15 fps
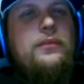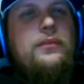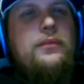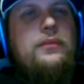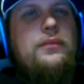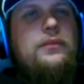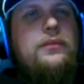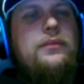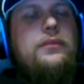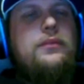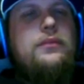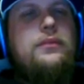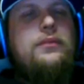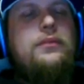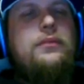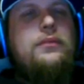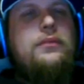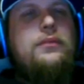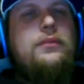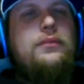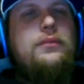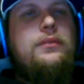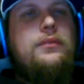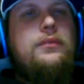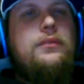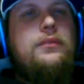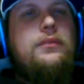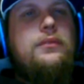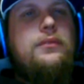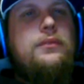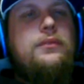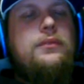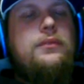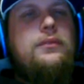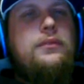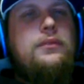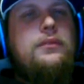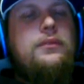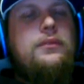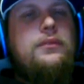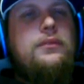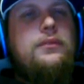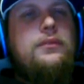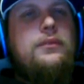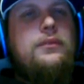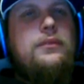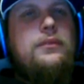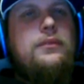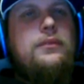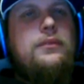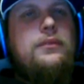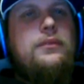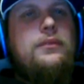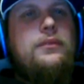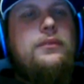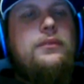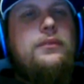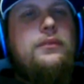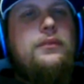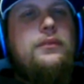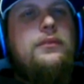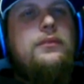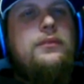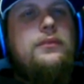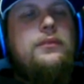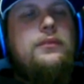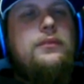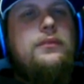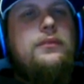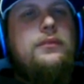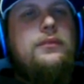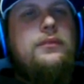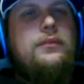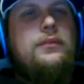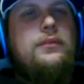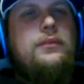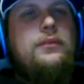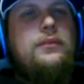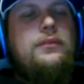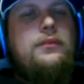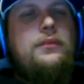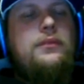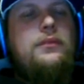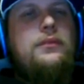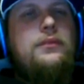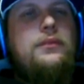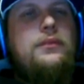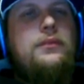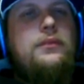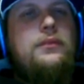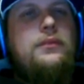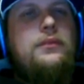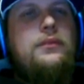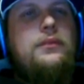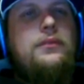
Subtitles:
(not speaking)